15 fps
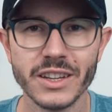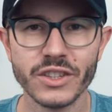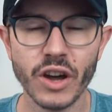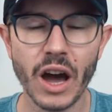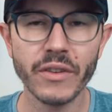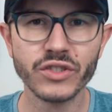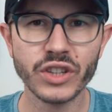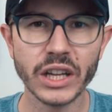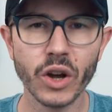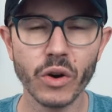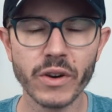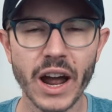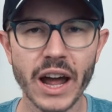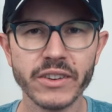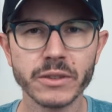So I've tried
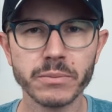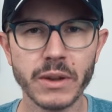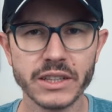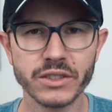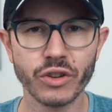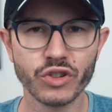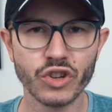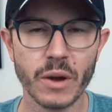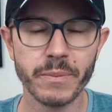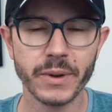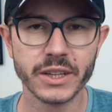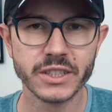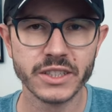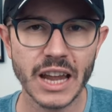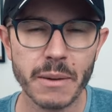over 100 plus
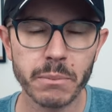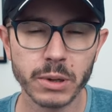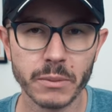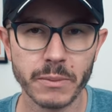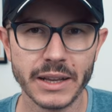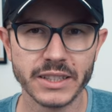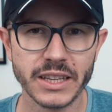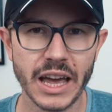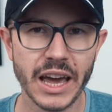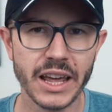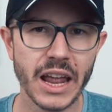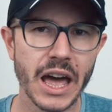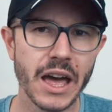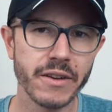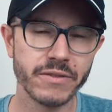nootropic supplements
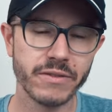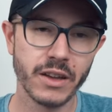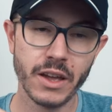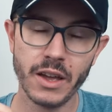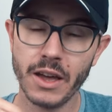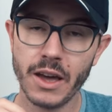and I have